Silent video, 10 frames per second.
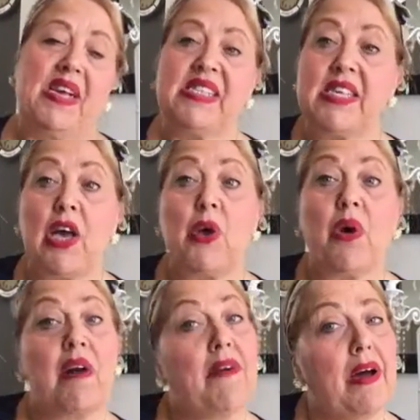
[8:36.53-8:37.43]
So
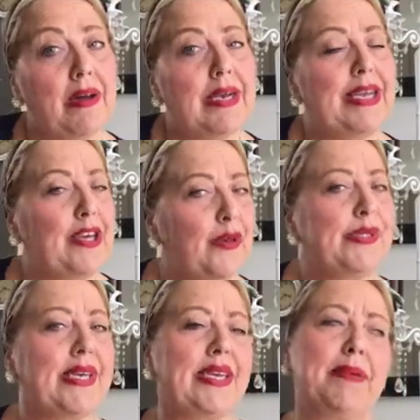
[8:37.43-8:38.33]
I've hardly
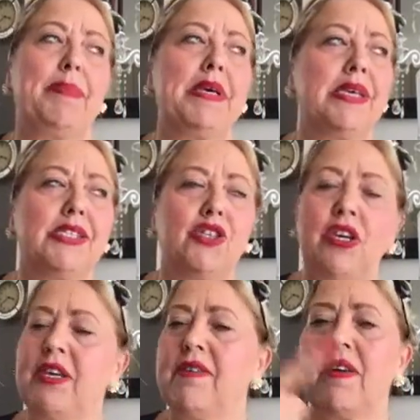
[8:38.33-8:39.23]
used any, because
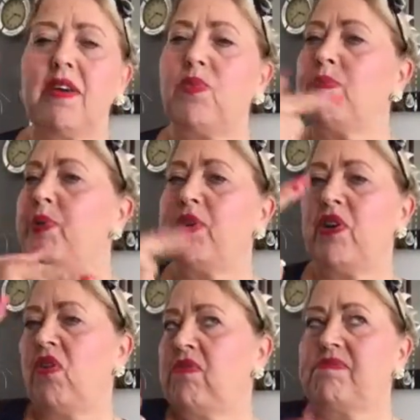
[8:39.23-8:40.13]
you're only putting it
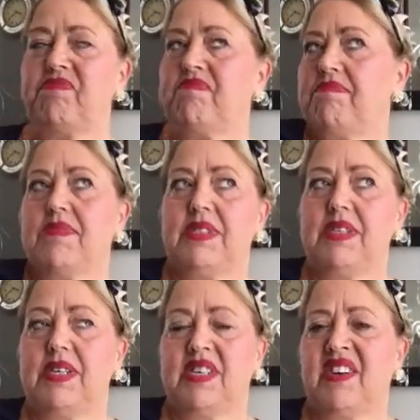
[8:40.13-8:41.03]
on
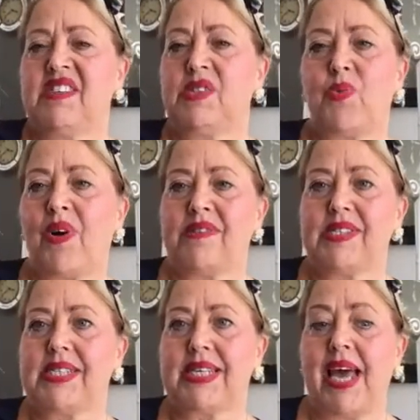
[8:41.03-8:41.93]
kind of
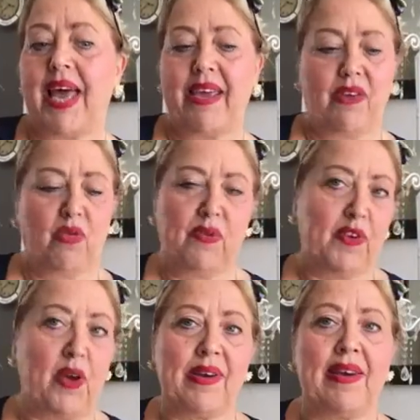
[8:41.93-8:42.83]
once a day, or if
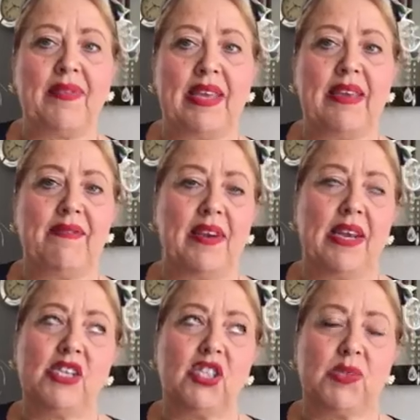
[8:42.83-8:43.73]
you're going out in the
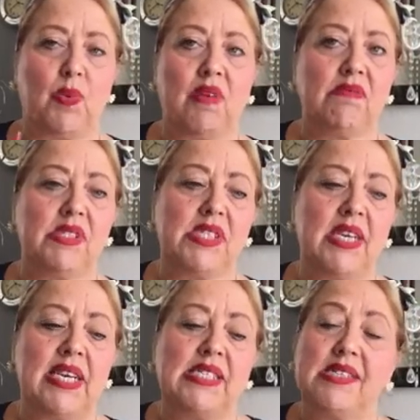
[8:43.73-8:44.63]
evening, just once,
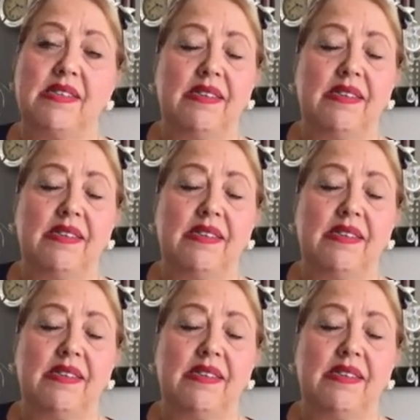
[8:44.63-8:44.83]
and it